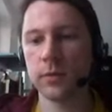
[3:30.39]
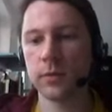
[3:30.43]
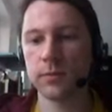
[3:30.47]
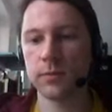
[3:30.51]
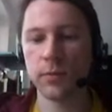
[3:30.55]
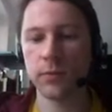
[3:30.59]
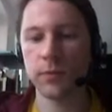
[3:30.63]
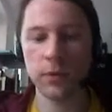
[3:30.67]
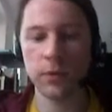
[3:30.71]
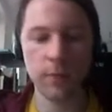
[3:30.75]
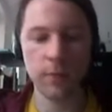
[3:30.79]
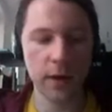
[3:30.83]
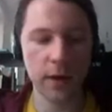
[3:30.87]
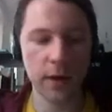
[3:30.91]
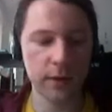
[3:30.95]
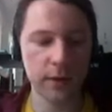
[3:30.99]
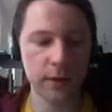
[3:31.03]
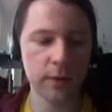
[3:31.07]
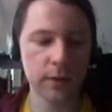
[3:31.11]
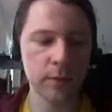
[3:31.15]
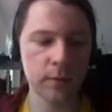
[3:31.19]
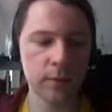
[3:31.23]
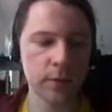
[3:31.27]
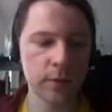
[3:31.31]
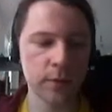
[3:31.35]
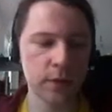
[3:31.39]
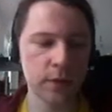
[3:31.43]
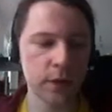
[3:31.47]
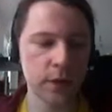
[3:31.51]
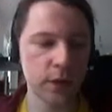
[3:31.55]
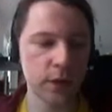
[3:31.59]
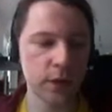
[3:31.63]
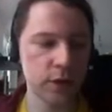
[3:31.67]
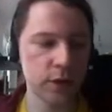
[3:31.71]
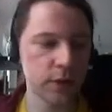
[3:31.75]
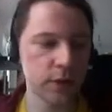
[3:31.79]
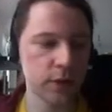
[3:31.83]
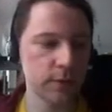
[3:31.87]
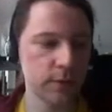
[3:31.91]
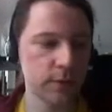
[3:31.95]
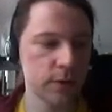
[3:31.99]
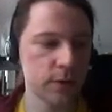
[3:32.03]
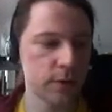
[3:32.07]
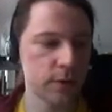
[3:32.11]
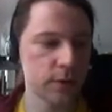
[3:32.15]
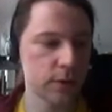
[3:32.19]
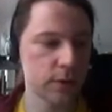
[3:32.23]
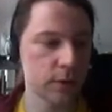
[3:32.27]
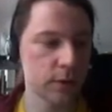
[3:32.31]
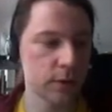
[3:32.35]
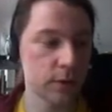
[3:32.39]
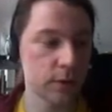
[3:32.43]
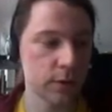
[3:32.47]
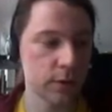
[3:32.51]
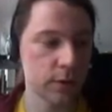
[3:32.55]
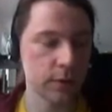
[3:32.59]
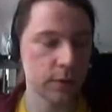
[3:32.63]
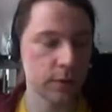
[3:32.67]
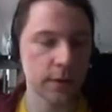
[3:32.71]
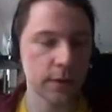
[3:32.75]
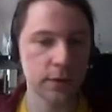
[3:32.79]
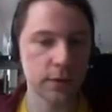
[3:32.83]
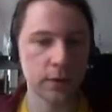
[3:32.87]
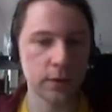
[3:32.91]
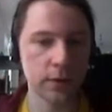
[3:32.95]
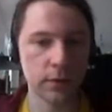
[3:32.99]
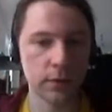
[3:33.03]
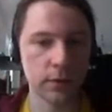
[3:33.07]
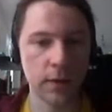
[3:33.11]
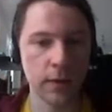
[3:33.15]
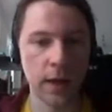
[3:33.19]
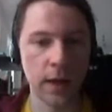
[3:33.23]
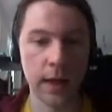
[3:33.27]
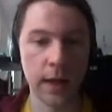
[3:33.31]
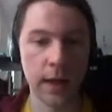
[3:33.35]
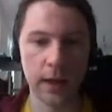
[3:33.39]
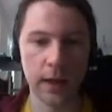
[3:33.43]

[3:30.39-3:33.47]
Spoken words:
was pure Python implementation, which was also quite slow,